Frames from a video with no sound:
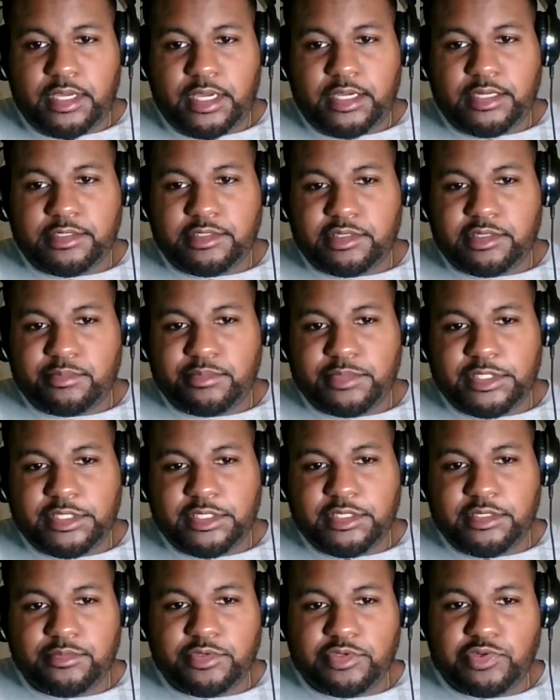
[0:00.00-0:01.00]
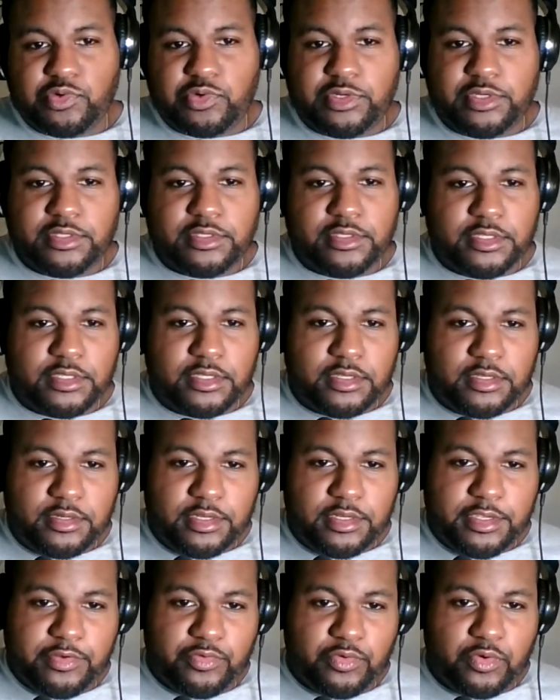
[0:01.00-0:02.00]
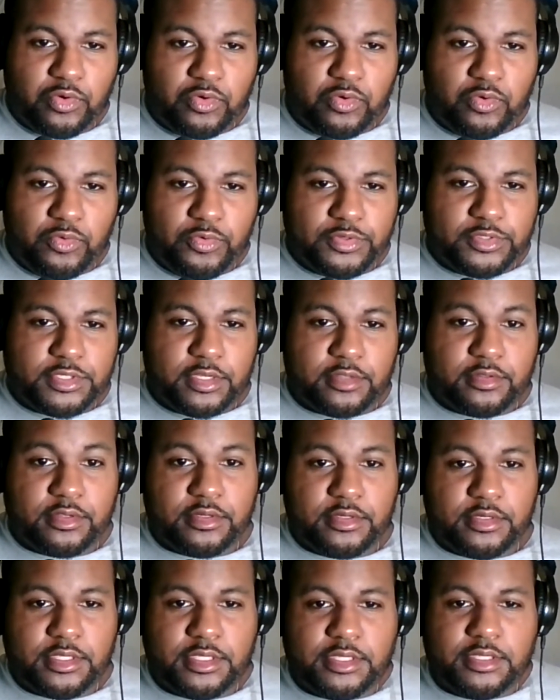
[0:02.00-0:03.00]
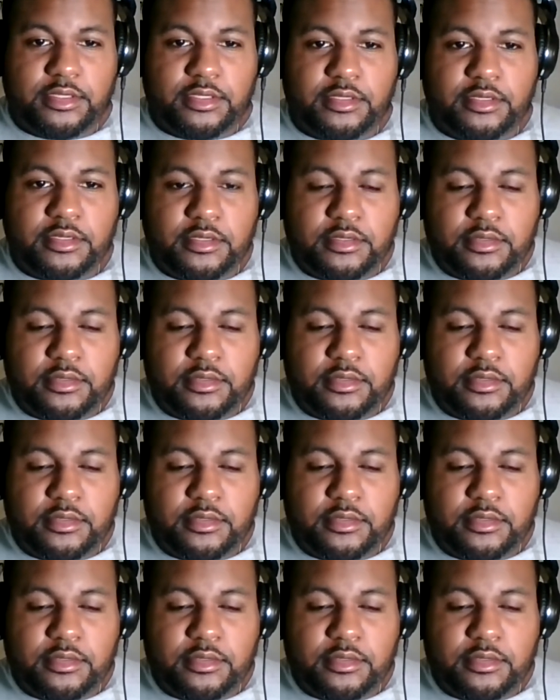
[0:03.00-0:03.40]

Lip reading: and some teams joined the Negro Southern League,